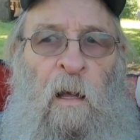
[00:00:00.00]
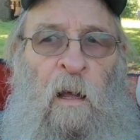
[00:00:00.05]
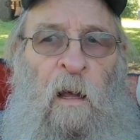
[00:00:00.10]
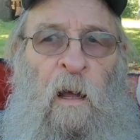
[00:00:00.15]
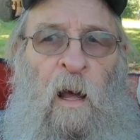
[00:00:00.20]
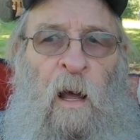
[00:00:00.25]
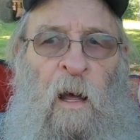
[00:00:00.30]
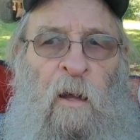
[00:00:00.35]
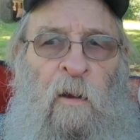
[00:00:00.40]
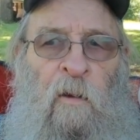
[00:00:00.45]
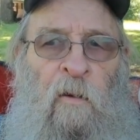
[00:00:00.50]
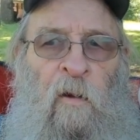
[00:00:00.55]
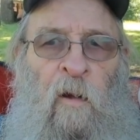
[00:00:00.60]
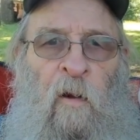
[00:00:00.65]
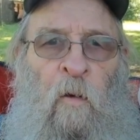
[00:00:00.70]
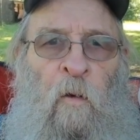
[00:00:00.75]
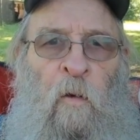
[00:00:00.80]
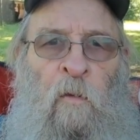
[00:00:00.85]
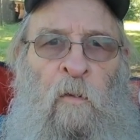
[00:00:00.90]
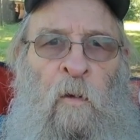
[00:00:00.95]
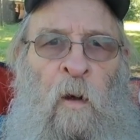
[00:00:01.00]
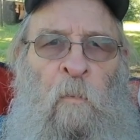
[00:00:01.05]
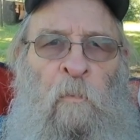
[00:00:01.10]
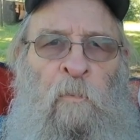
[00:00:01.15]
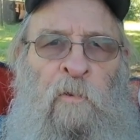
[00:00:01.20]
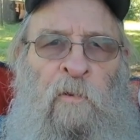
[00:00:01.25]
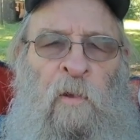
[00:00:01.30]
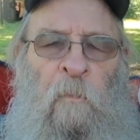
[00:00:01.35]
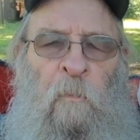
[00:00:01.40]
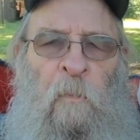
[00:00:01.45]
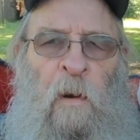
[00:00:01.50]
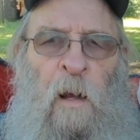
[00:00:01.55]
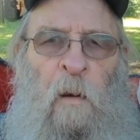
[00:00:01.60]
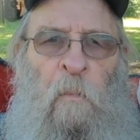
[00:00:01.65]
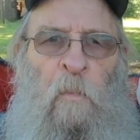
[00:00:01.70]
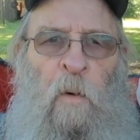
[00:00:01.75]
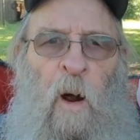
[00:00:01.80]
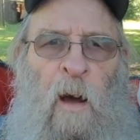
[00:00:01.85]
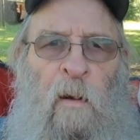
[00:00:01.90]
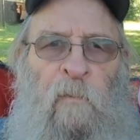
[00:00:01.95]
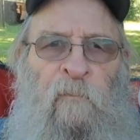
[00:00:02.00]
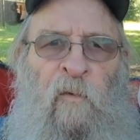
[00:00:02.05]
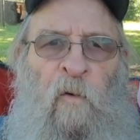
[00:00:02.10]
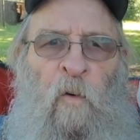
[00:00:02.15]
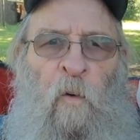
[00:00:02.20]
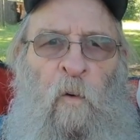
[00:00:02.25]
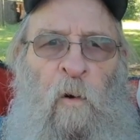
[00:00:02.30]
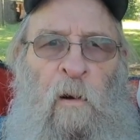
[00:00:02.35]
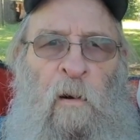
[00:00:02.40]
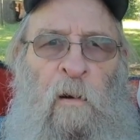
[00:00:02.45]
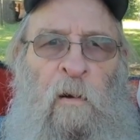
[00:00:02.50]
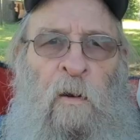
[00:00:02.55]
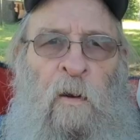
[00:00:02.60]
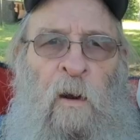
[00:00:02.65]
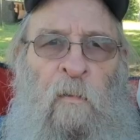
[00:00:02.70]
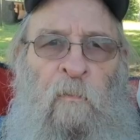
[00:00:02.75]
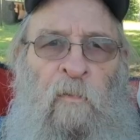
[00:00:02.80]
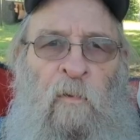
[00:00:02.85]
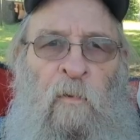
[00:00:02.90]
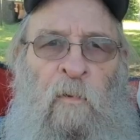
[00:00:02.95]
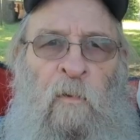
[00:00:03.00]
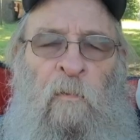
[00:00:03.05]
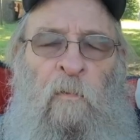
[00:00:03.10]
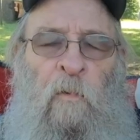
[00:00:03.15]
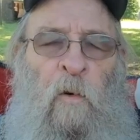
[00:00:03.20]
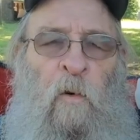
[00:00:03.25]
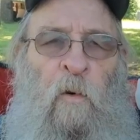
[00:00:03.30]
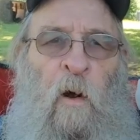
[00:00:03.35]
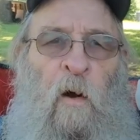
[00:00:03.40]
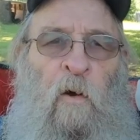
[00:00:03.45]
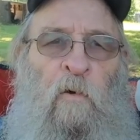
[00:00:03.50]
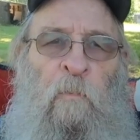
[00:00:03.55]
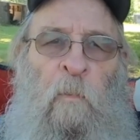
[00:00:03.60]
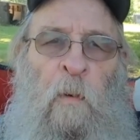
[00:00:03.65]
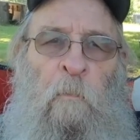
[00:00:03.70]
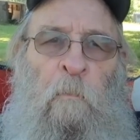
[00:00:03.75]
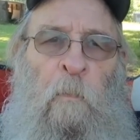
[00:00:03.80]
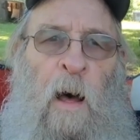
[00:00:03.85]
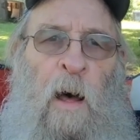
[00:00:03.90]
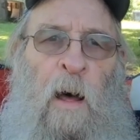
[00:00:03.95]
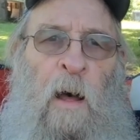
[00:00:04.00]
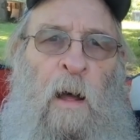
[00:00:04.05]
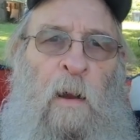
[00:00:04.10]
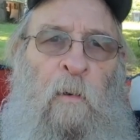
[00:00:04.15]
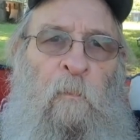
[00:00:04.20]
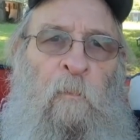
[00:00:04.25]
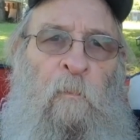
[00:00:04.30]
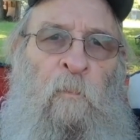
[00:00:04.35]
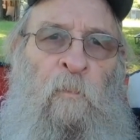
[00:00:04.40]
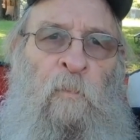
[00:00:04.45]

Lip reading: something like broad fork never crossed my mind.